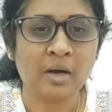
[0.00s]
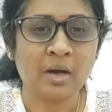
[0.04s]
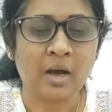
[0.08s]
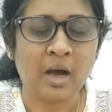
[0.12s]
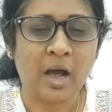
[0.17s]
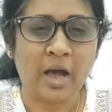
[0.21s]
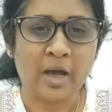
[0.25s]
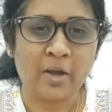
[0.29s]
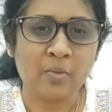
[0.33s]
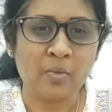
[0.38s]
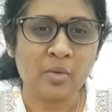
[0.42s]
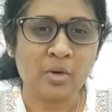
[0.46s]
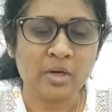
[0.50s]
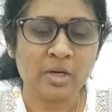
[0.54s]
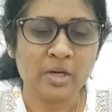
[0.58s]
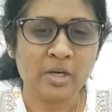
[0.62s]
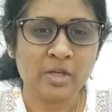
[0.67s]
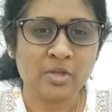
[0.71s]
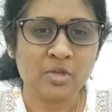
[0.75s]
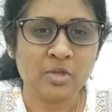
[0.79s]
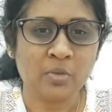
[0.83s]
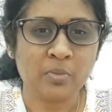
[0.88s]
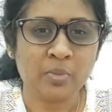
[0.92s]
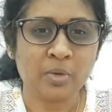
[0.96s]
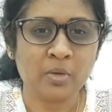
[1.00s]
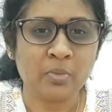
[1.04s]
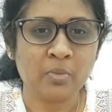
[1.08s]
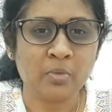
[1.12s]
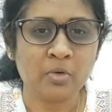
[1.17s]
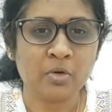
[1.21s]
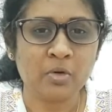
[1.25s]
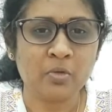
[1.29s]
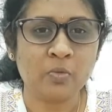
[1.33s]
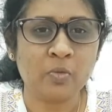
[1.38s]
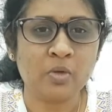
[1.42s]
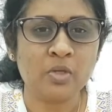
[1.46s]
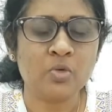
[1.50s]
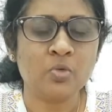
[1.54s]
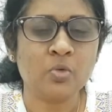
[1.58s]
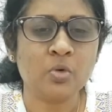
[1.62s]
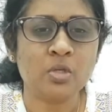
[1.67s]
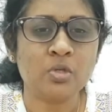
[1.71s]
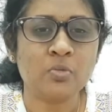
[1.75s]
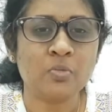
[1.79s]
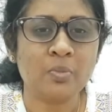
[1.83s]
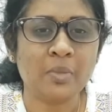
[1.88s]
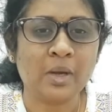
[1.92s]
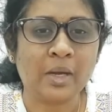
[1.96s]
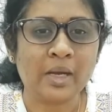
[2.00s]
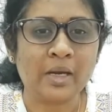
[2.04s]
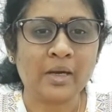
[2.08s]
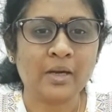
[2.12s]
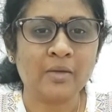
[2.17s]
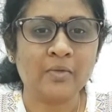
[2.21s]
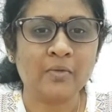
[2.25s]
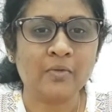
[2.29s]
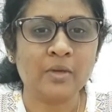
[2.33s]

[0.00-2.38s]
I wanted a chopping board which was made